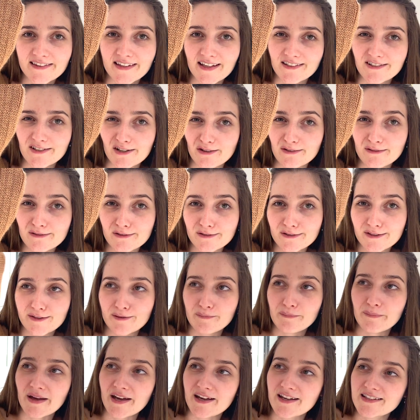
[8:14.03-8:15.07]
They don't look the
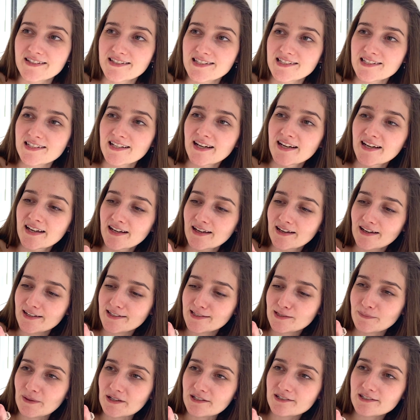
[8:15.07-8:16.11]
best,
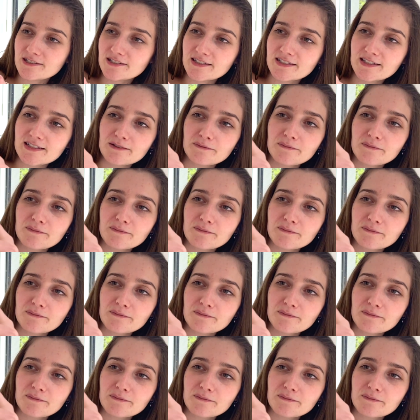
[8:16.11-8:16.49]
especially